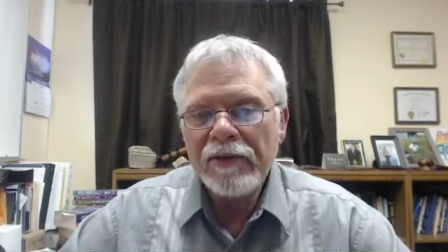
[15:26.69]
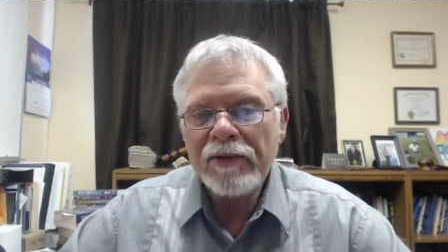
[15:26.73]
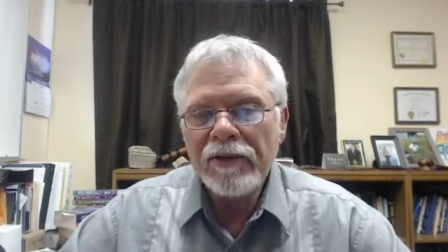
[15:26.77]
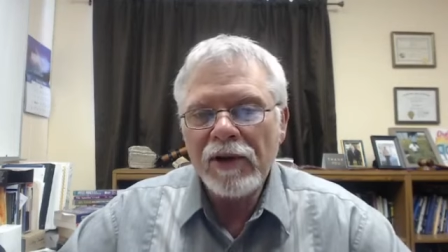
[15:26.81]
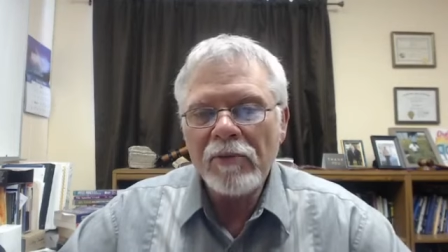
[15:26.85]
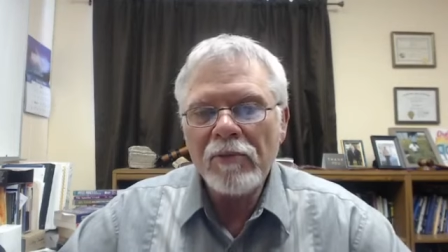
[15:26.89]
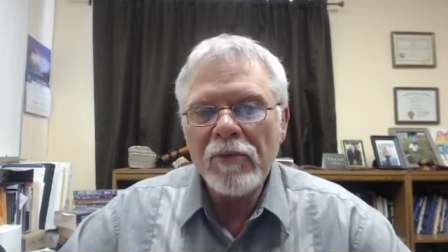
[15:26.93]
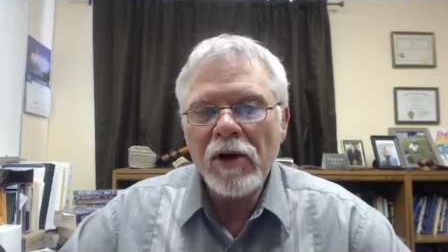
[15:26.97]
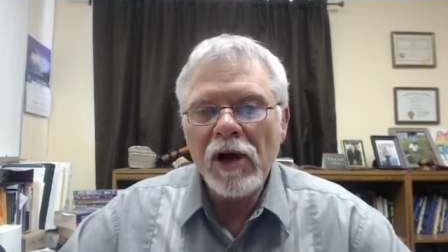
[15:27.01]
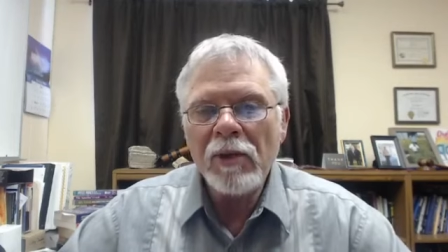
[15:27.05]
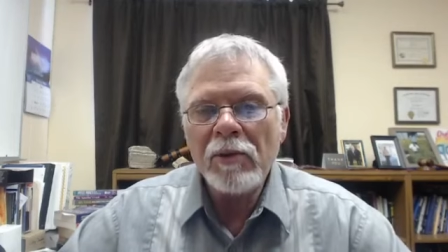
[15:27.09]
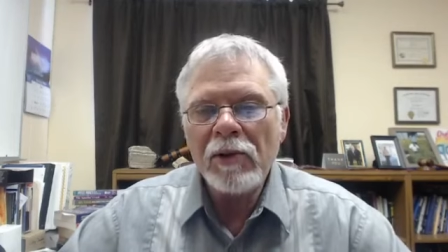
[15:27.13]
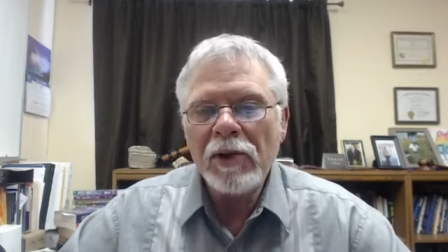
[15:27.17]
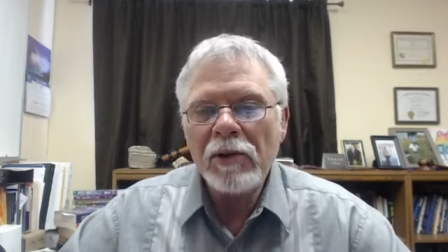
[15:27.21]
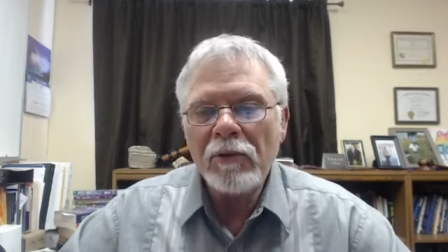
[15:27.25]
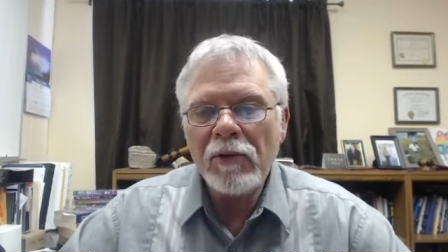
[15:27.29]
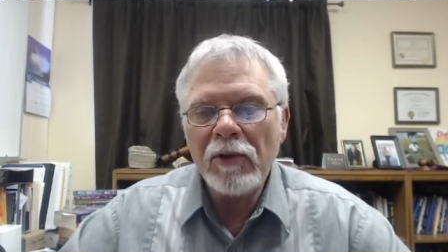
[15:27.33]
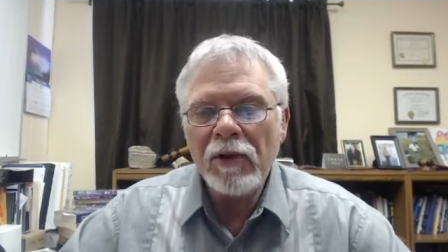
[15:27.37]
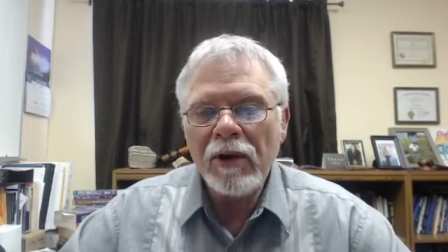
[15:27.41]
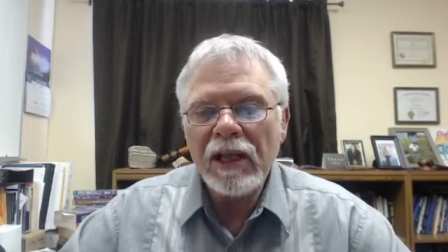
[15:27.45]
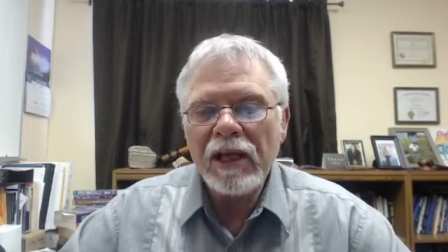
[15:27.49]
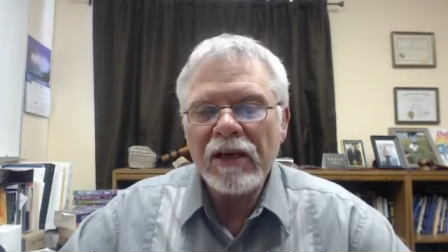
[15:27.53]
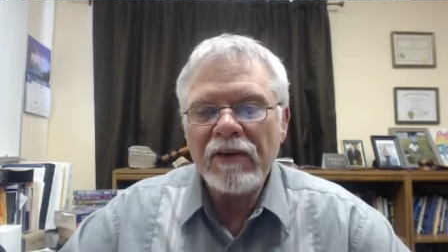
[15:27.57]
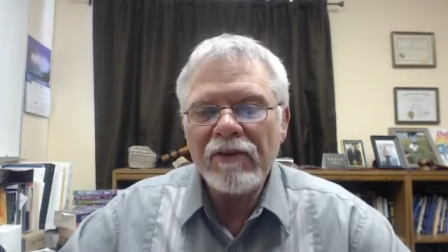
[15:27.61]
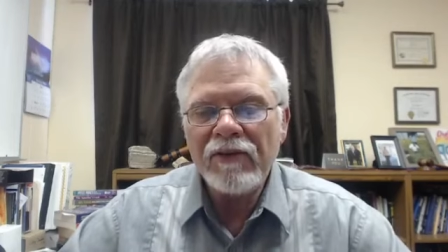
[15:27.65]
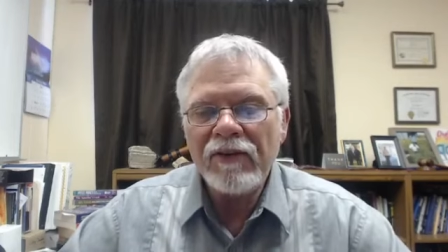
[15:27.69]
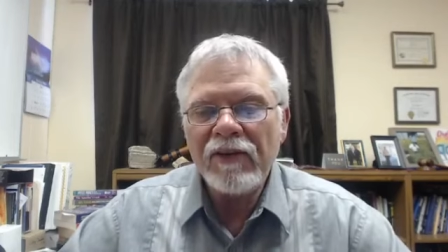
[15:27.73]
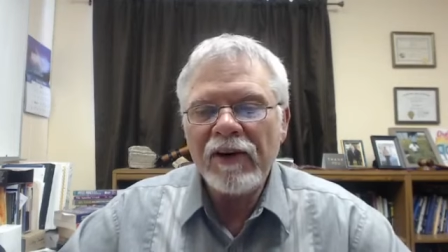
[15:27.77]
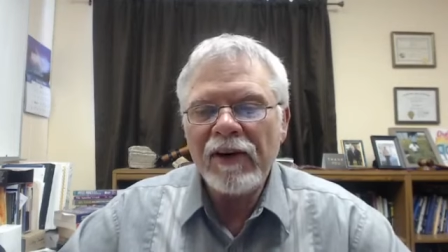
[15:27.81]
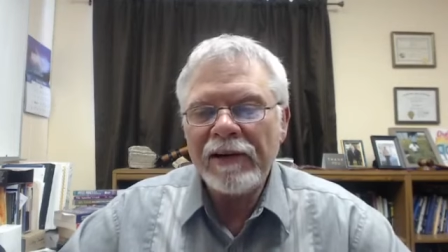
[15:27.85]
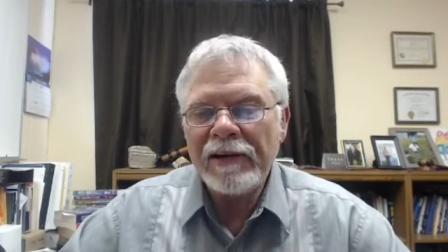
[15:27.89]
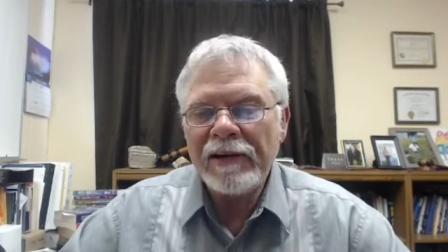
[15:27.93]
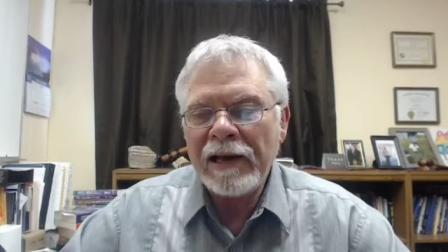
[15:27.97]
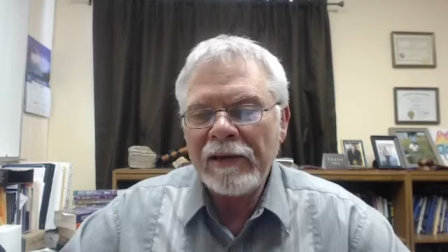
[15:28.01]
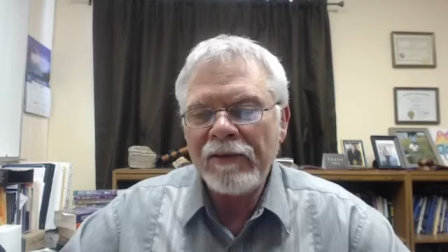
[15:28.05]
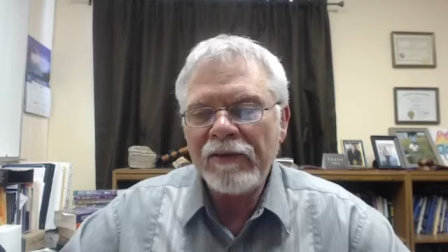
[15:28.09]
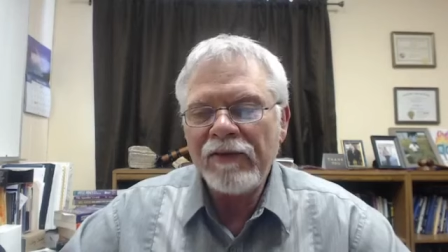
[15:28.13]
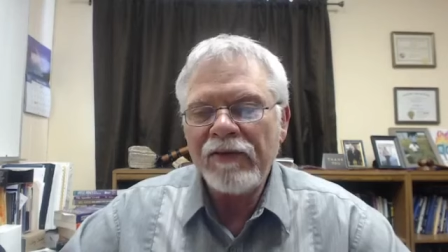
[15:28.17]
the moment will
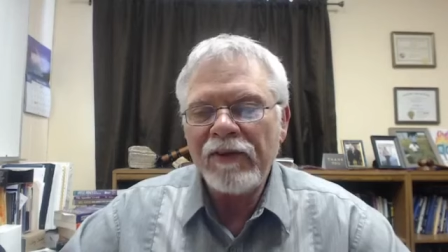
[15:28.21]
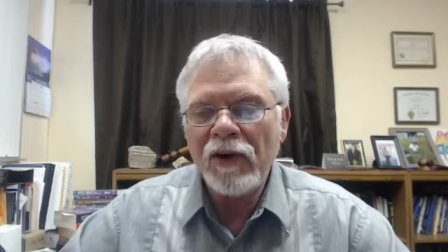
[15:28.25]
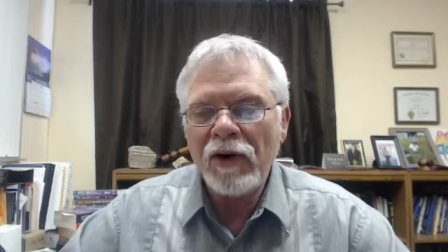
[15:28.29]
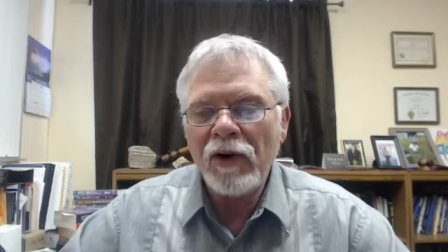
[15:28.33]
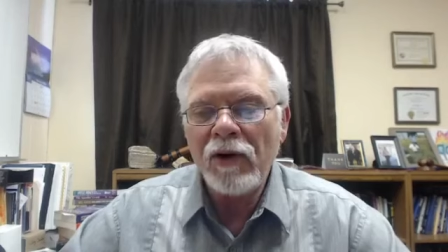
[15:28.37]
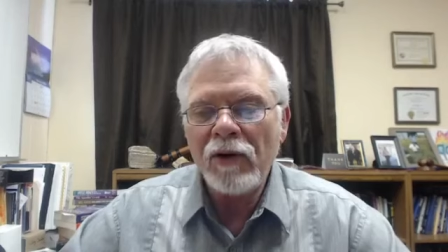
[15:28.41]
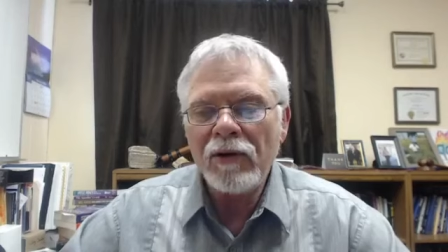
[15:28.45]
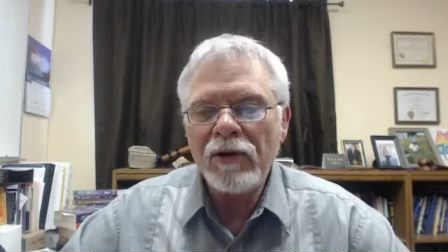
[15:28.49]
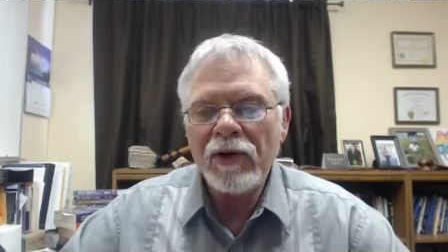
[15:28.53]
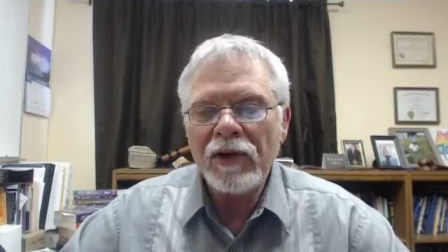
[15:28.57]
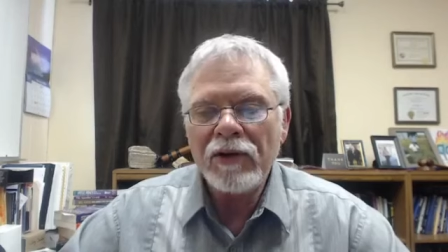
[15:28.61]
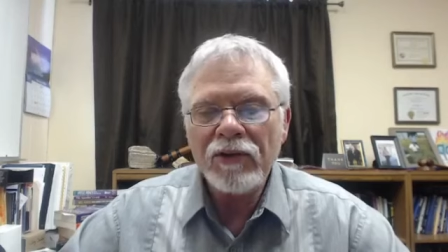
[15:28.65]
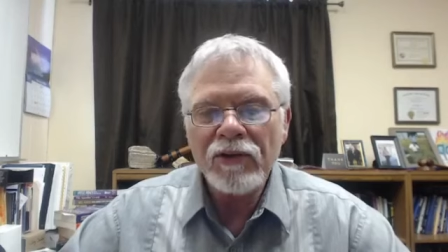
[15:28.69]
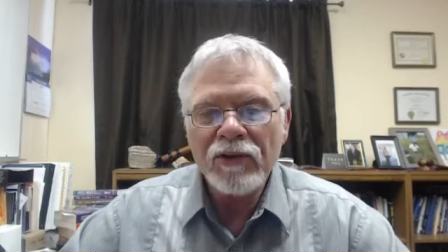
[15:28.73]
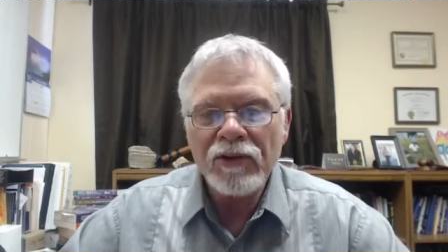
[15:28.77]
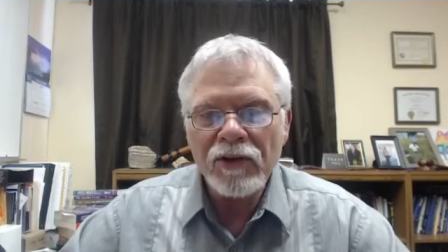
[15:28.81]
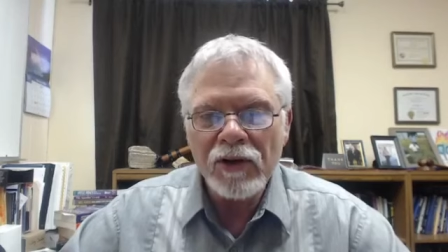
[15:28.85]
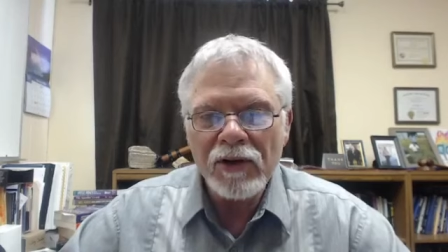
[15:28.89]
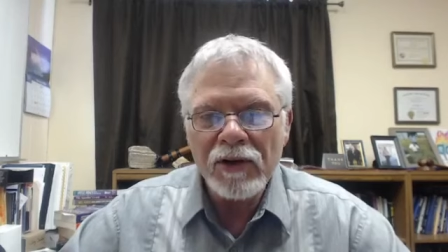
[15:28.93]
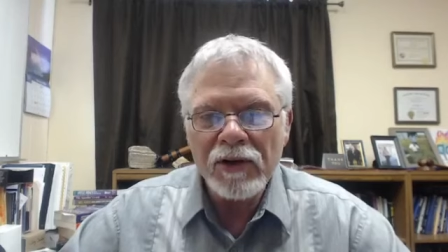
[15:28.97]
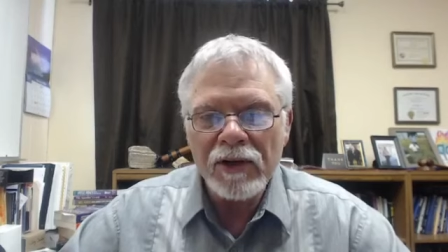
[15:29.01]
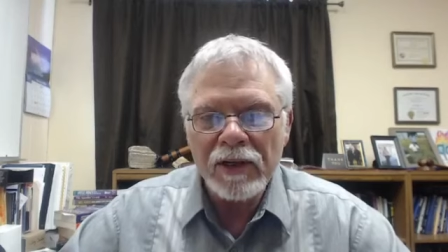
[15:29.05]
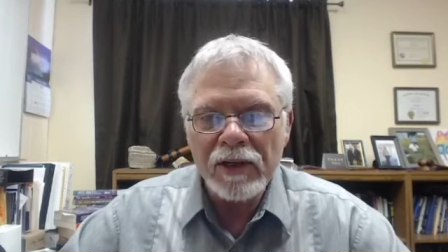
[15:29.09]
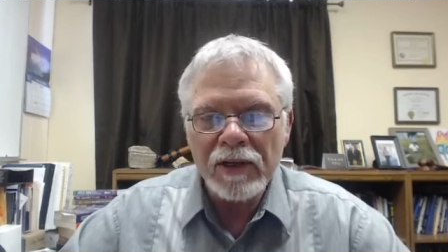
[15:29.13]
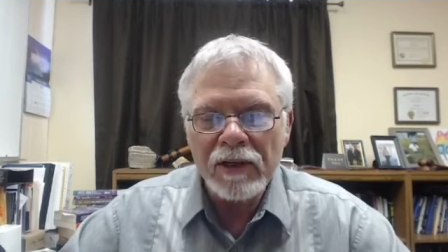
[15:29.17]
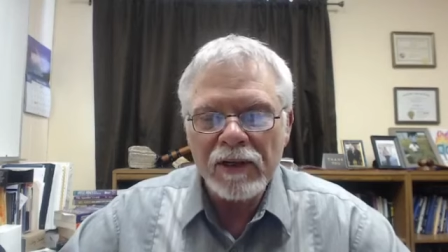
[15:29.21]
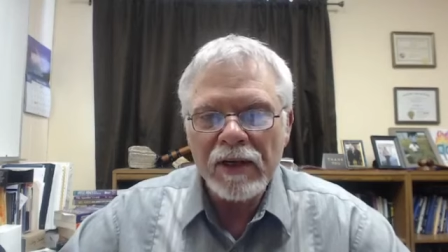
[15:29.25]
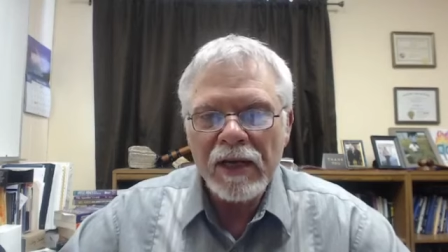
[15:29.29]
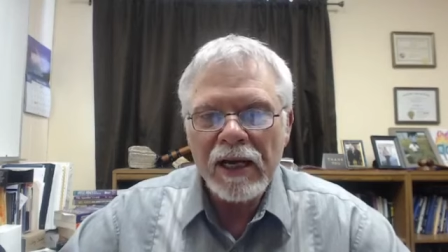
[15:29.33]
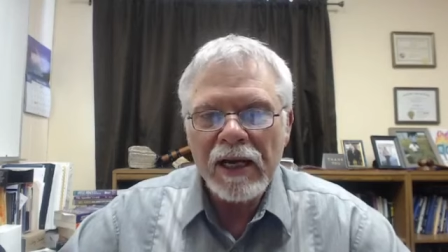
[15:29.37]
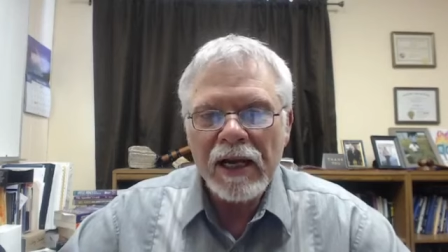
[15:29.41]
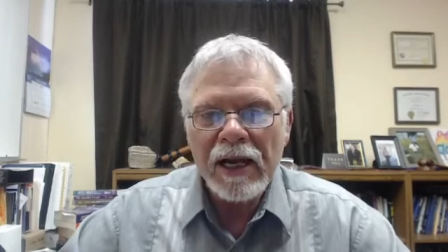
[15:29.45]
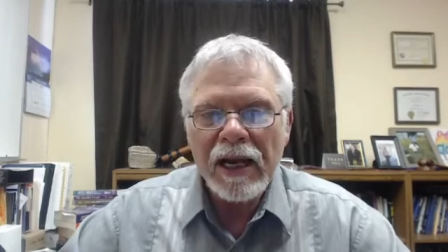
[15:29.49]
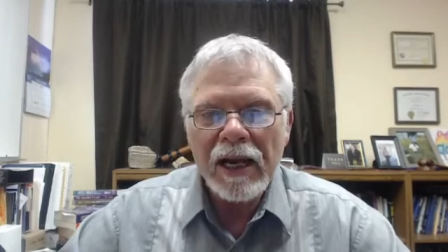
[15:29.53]
unfold sooner,